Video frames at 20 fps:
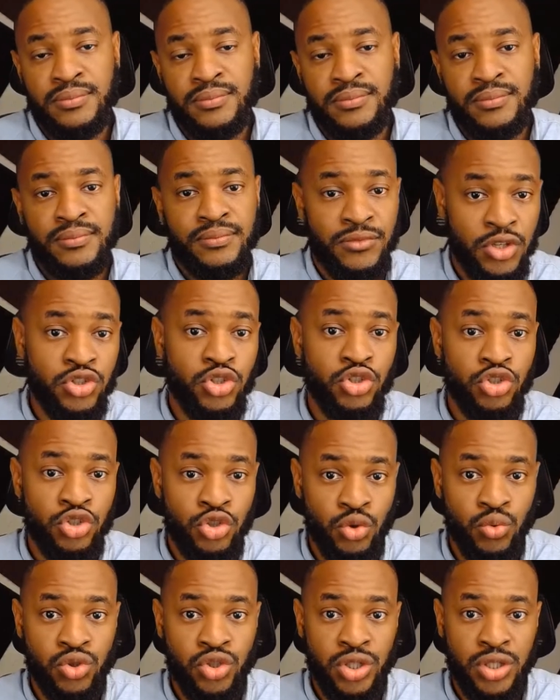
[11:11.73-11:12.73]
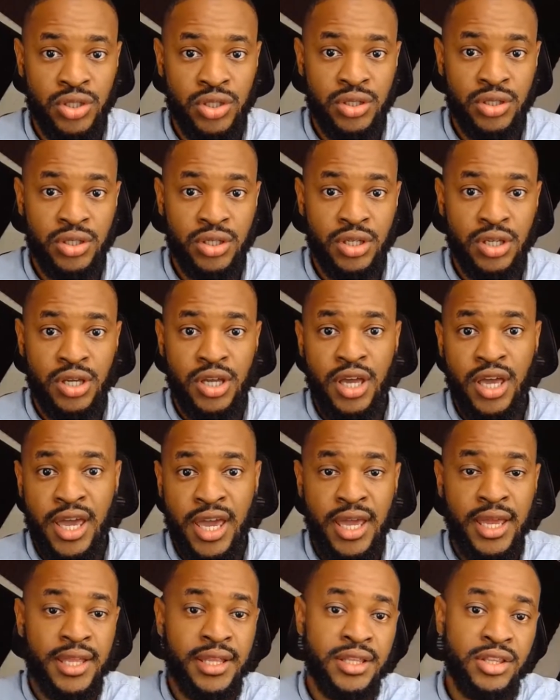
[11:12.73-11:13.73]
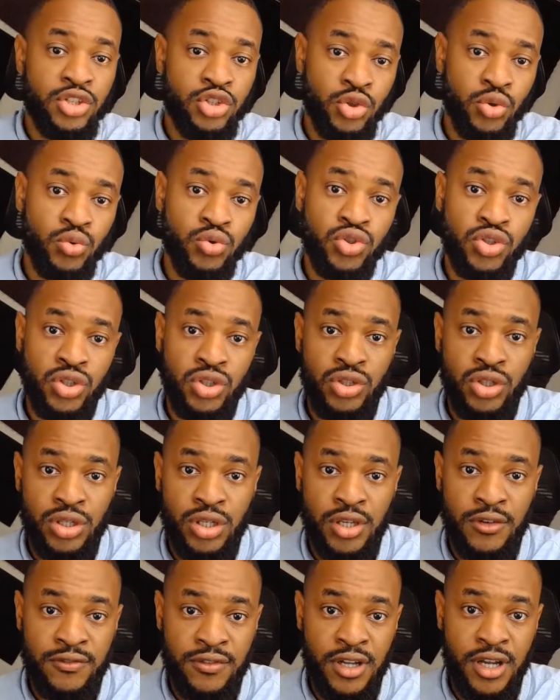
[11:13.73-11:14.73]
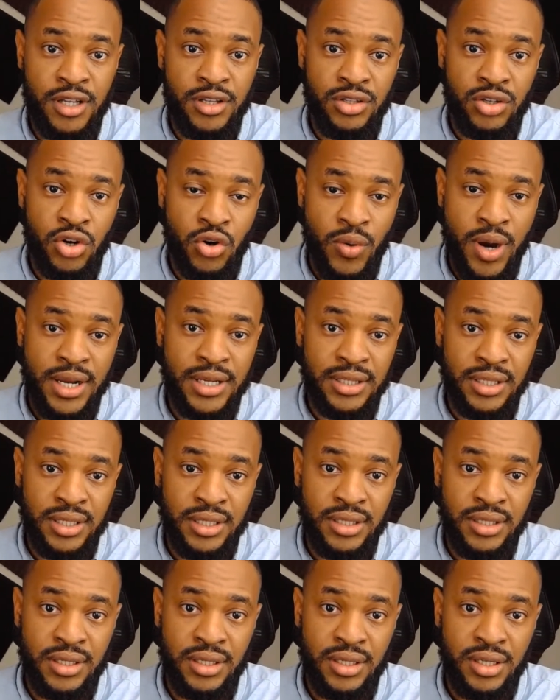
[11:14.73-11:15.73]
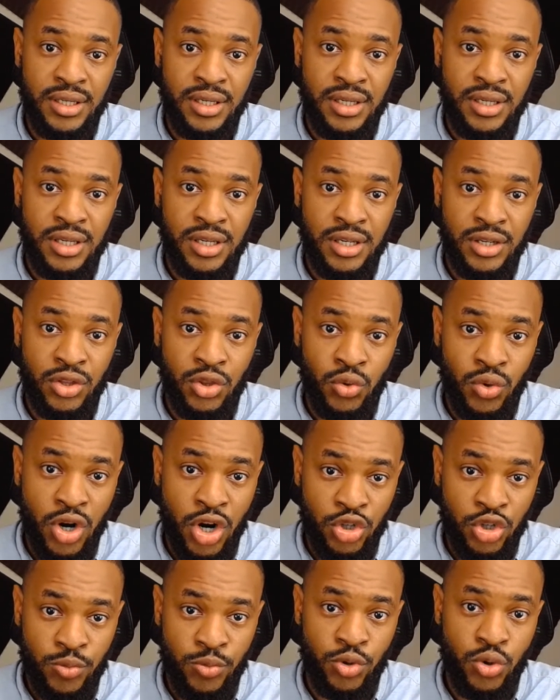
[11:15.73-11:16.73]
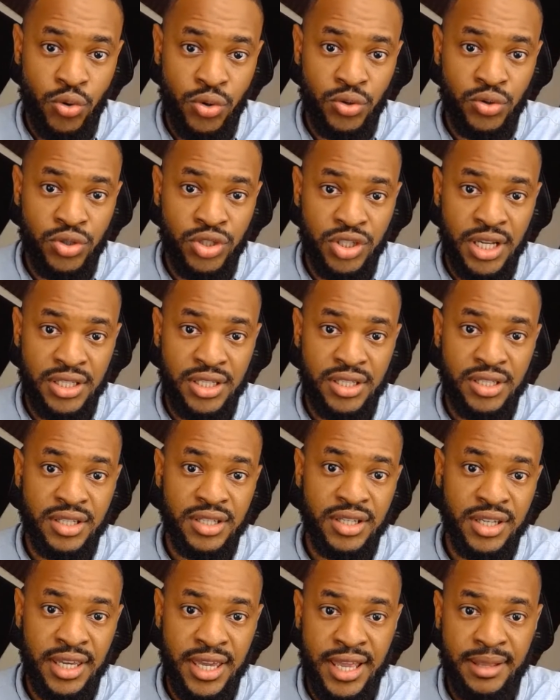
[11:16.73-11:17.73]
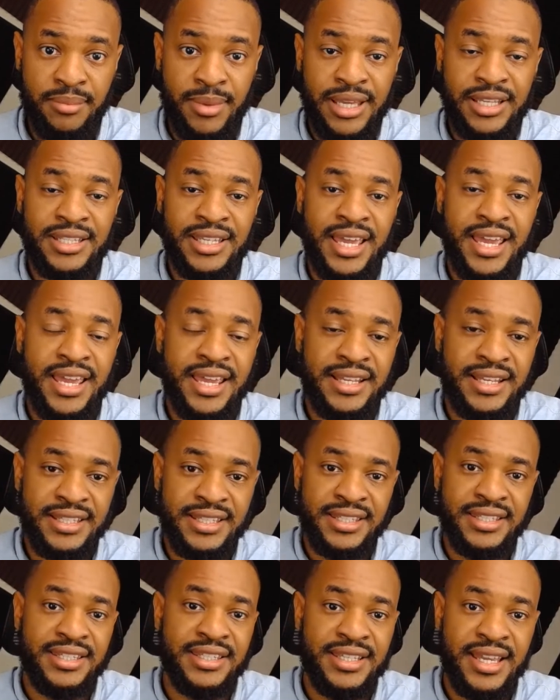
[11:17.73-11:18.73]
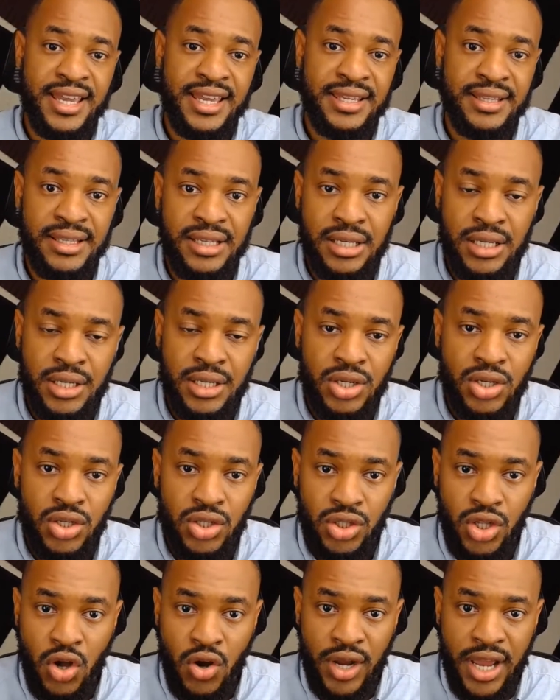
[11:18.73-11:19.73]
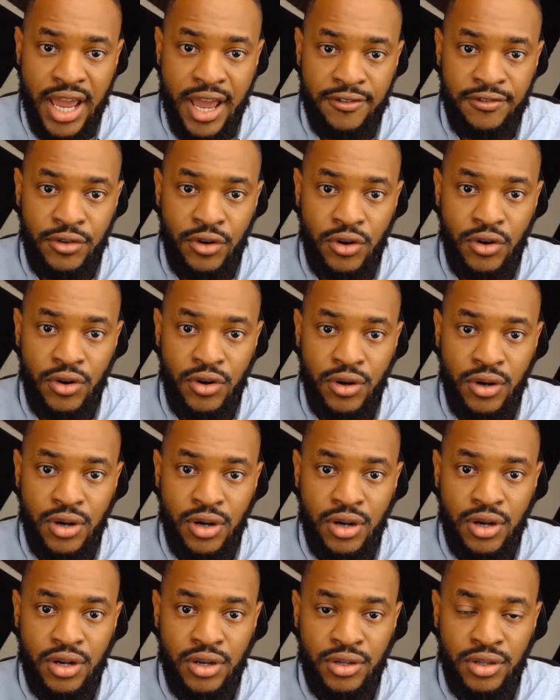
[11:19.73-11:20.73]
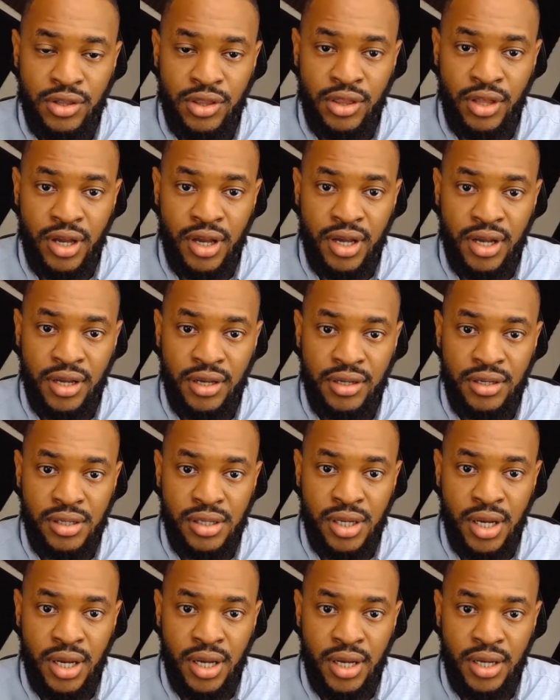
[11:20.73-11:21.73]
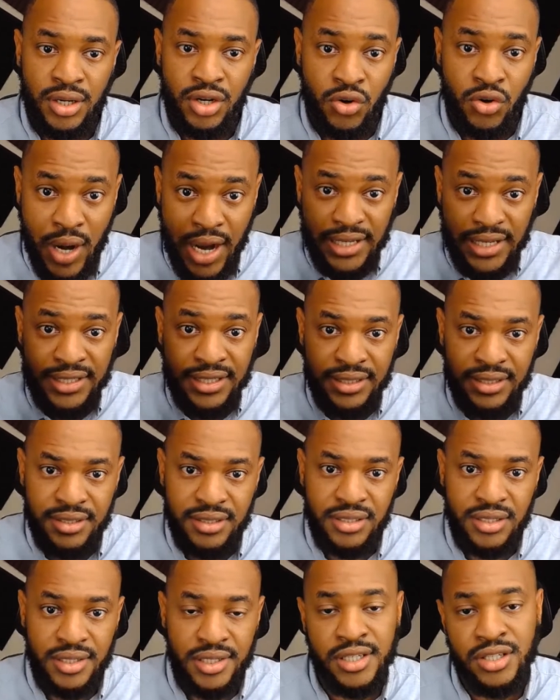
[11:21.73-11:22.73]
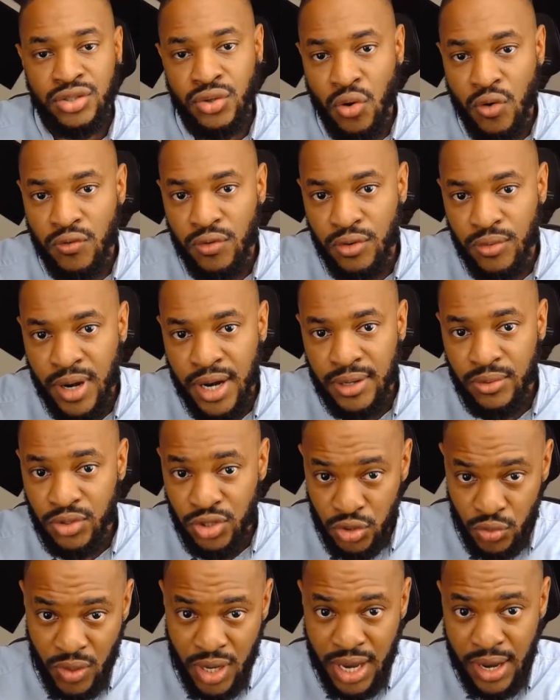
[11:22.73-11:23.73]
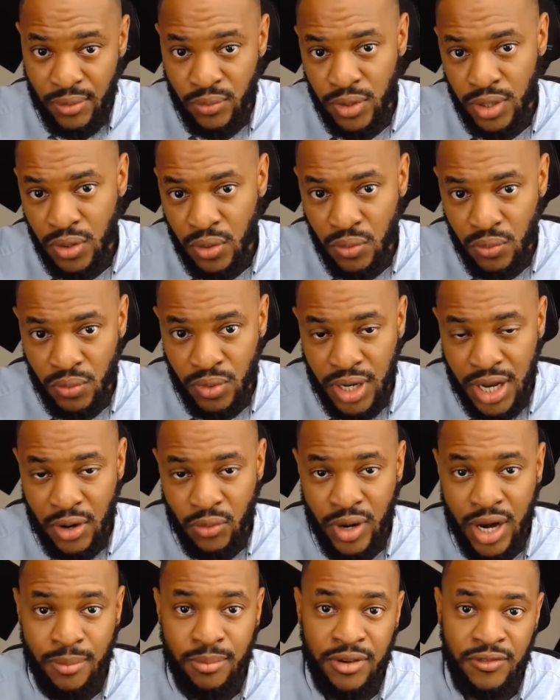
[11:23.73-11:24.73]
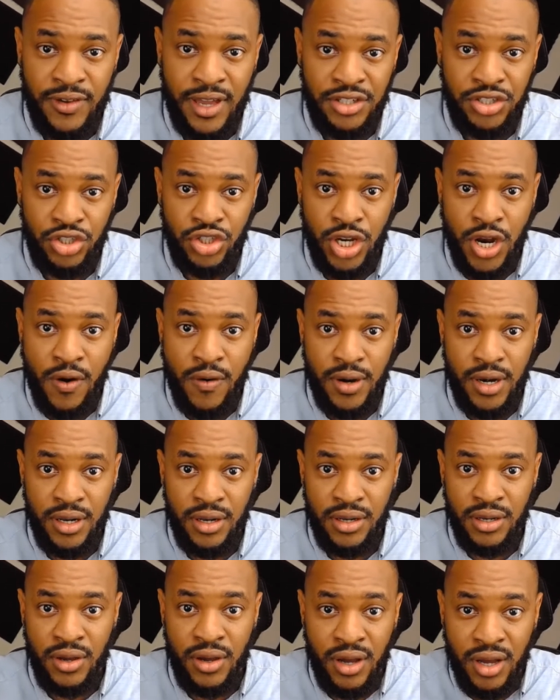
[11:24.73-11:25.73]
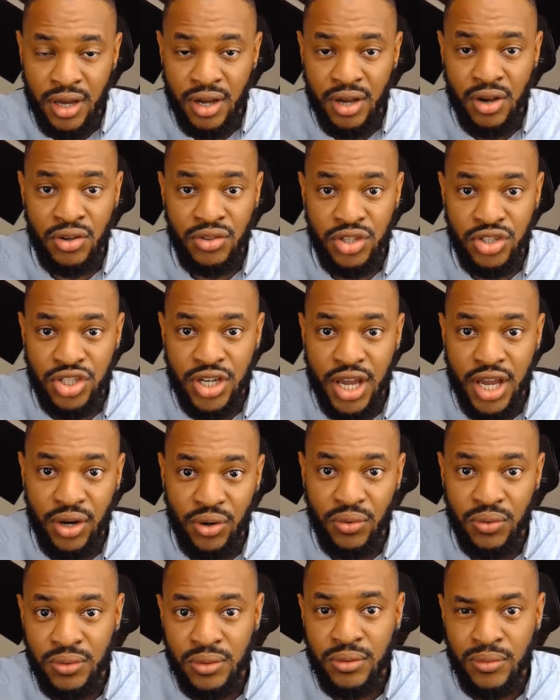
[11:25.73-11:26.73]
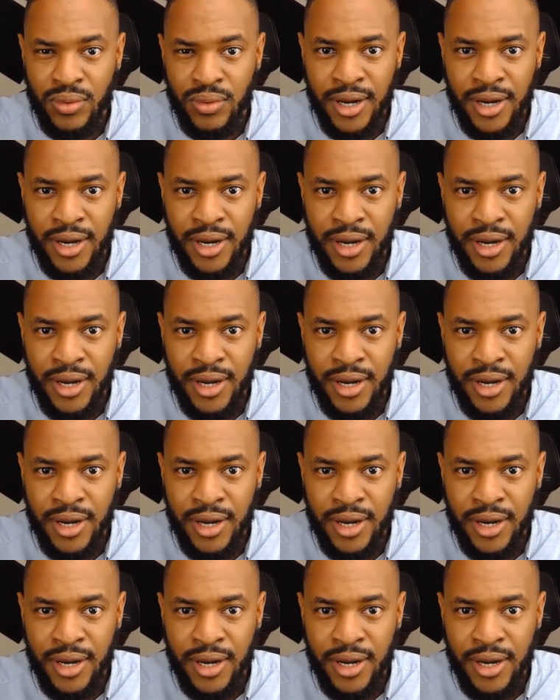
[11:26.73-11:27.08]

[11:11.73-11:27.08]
there's a solution, and the solution, if done correctly, through an entrepreneurial sense, can maintain and sustain long after the crisis is over, right? Which is why we're not big fans of charity on this channel, right?